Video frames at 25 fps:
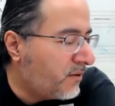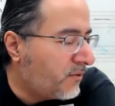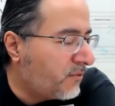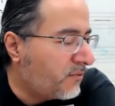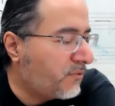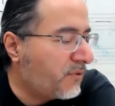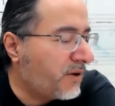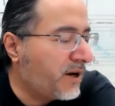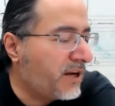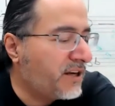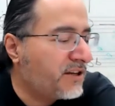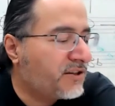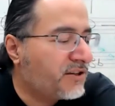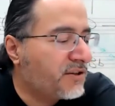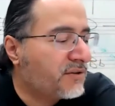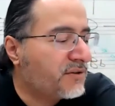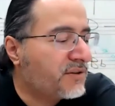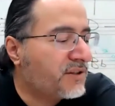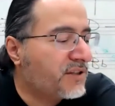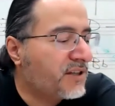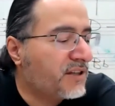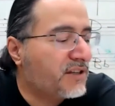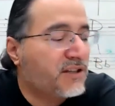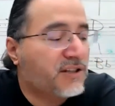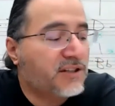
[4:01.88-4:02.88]
Ratios
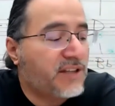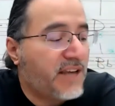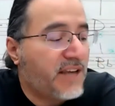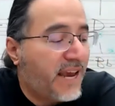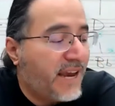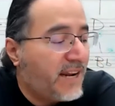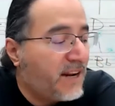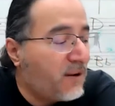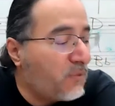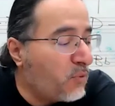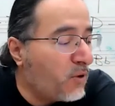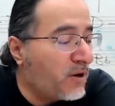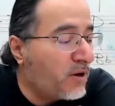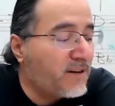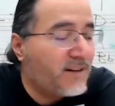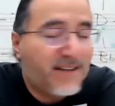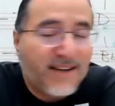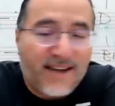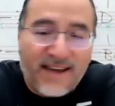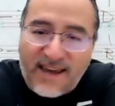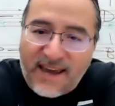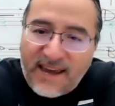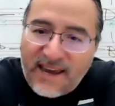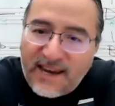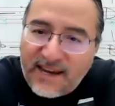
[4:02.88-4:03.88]
such as 81
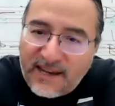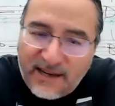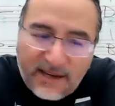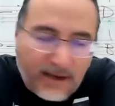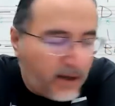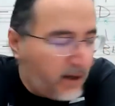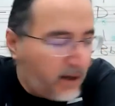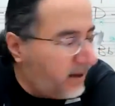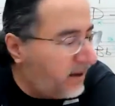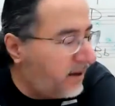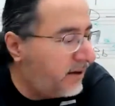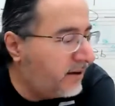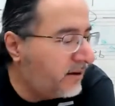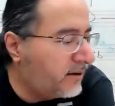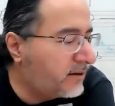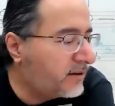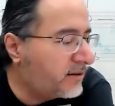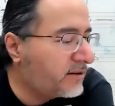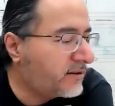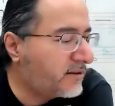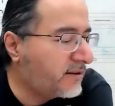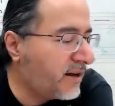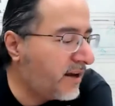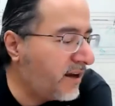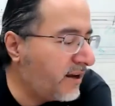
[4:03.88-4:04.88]
to 80
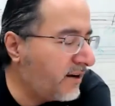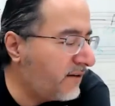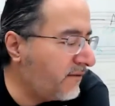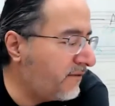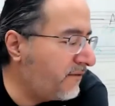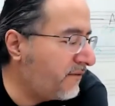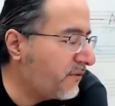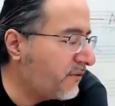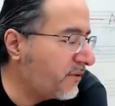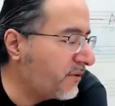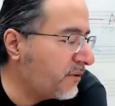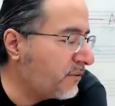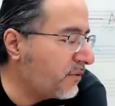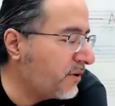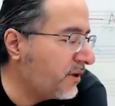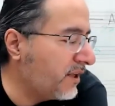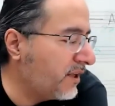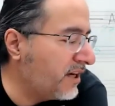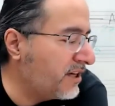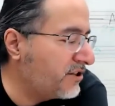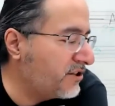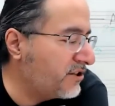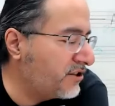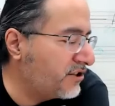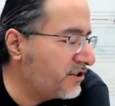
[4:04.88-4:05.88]
stand for the
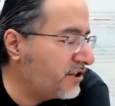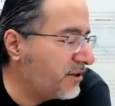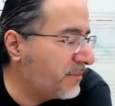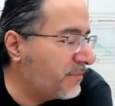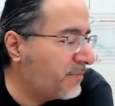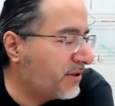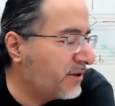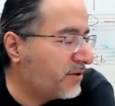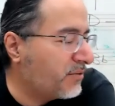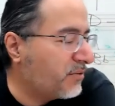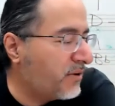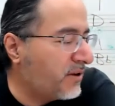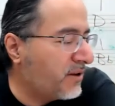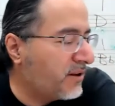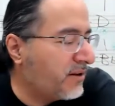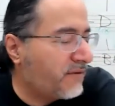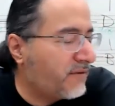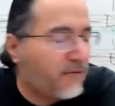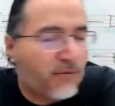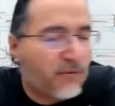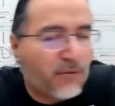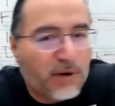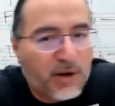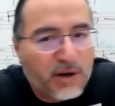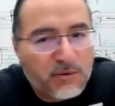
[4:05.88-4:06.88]
relationship between the
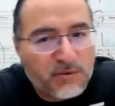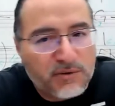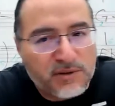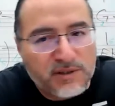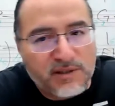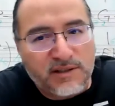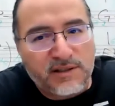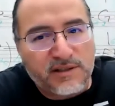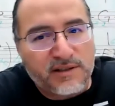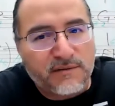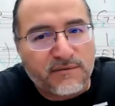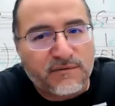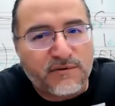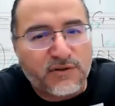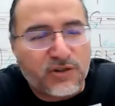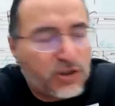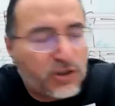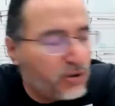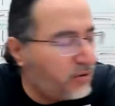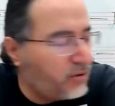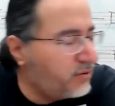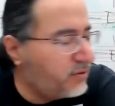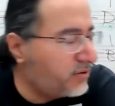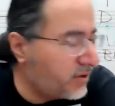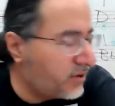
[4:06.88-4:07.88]
frequencies of
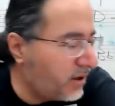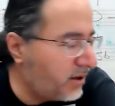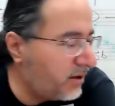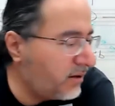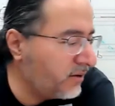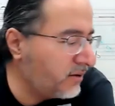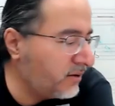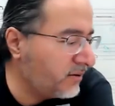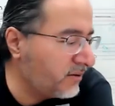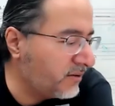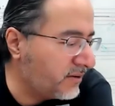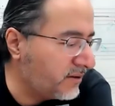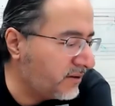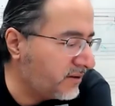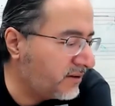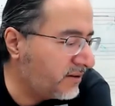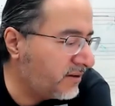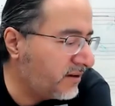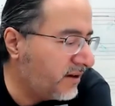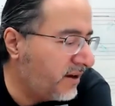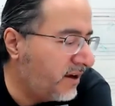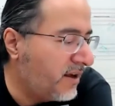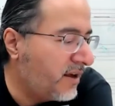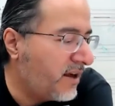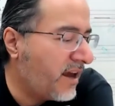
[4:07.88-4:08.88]
2 tones,
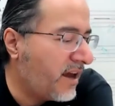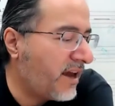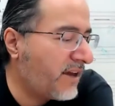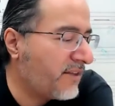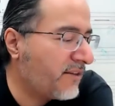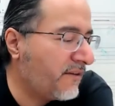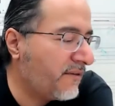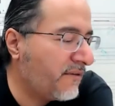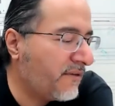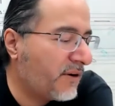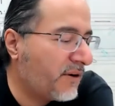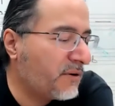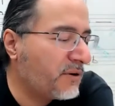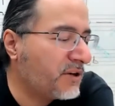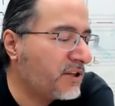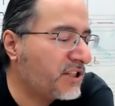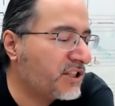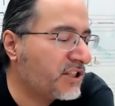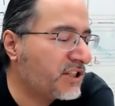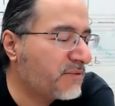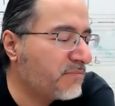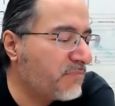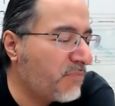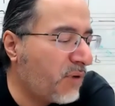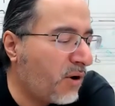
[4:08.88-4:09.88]
and the very
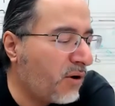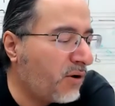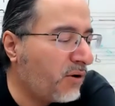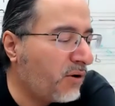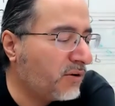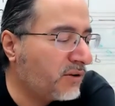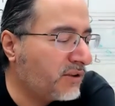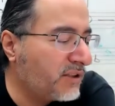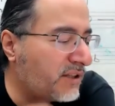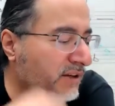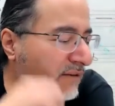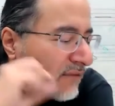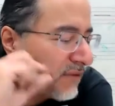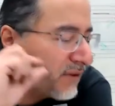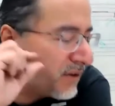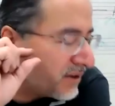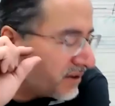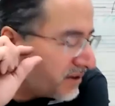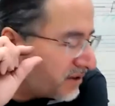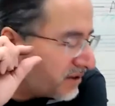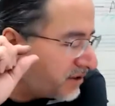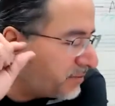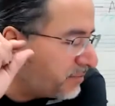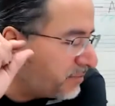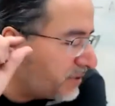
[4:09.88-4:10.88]
small
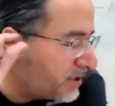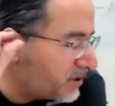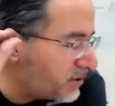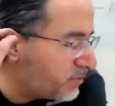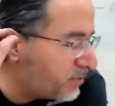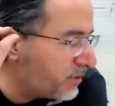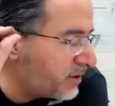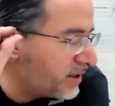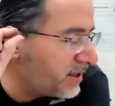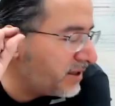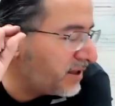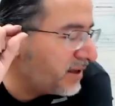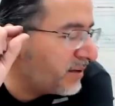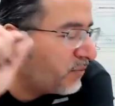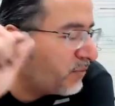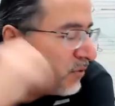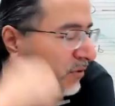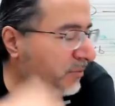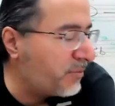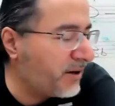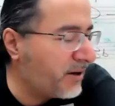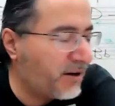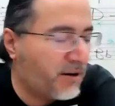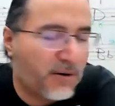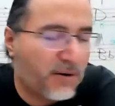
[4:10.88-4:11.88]
difference between them will
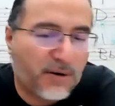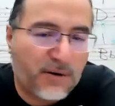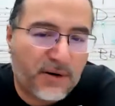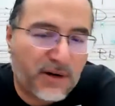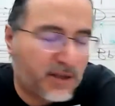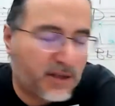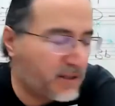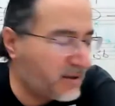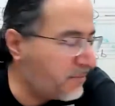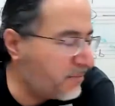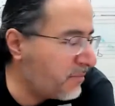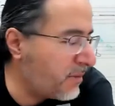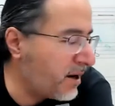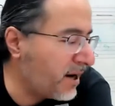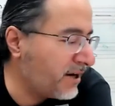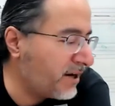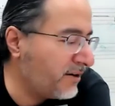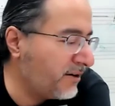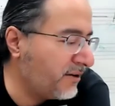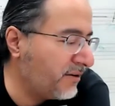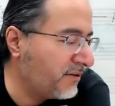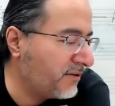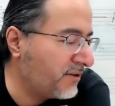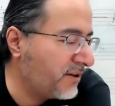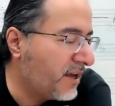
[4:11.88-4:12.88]
be heard as a
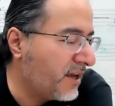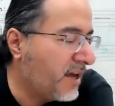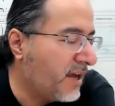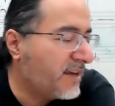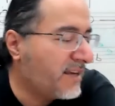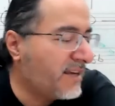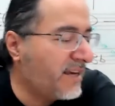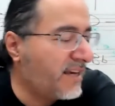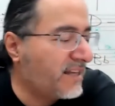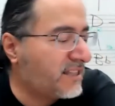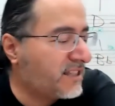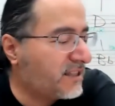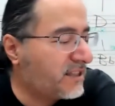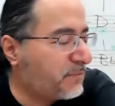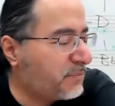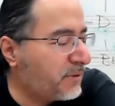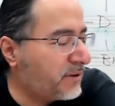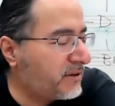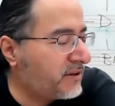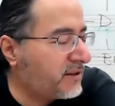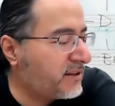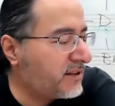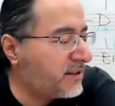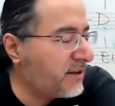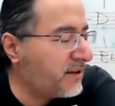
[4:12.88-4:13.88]
minute yet
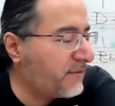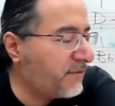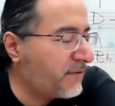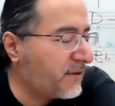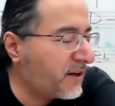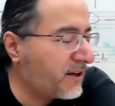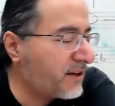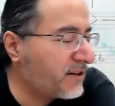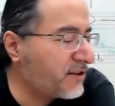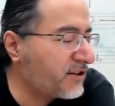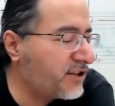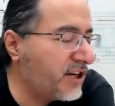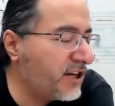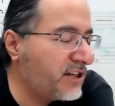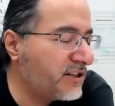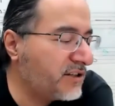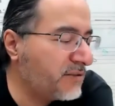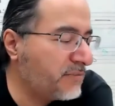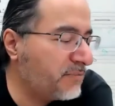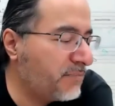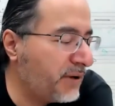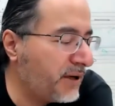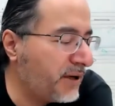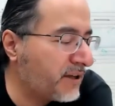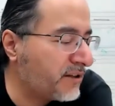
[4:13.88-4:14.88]
specific change
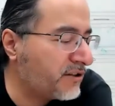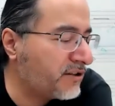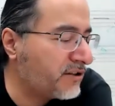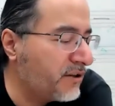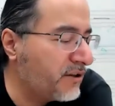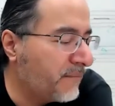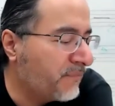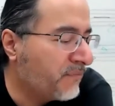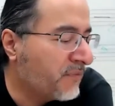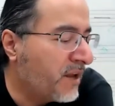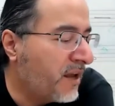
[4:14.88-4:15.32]
in pitch.